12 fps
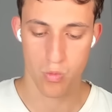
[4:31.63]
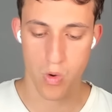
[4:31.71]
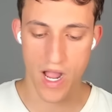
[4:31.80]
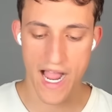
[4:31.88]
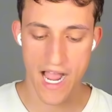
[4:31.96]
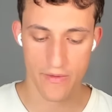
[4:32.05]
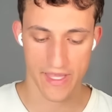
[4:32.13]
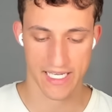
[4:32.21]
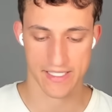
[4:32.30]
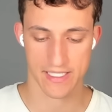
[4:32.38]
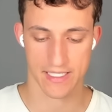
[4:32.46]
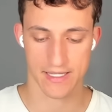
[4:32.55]
Wow, that
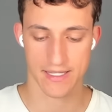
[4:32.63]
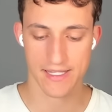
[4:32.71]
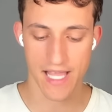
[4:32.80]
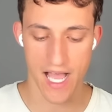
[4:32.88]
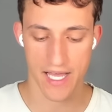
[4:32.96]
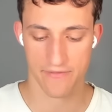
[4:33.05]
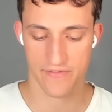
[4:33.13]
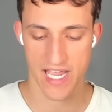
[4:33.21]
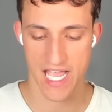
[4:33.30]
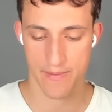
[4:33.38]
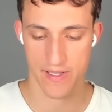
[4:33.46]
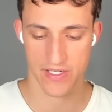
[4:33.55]
gets a lot of
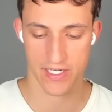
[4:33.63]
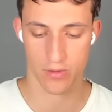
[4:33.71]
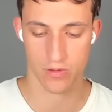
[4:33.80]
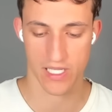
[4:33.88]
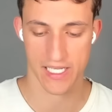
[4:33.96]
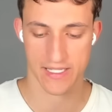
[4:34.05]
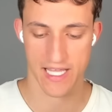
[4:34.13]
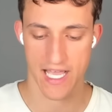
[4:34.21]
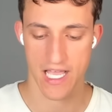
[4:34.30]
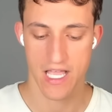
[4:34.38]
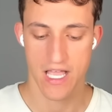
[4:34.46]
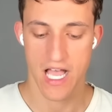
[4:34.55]
damage. I don't like that.